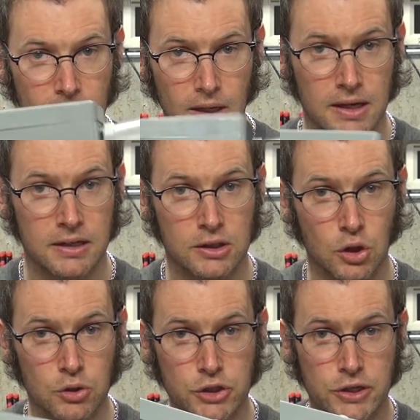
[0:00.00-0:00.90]

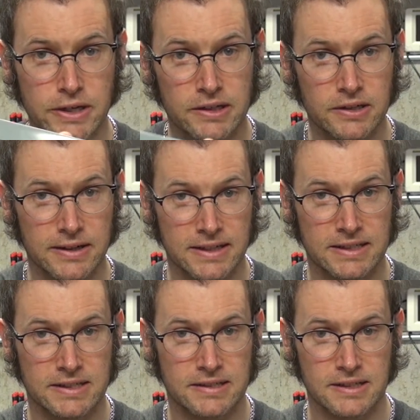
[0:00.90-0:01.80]
enclosure here
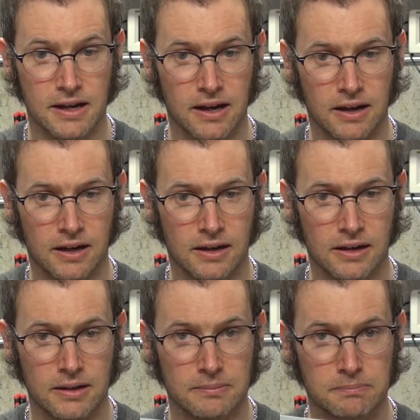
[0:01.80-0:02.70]
is uh,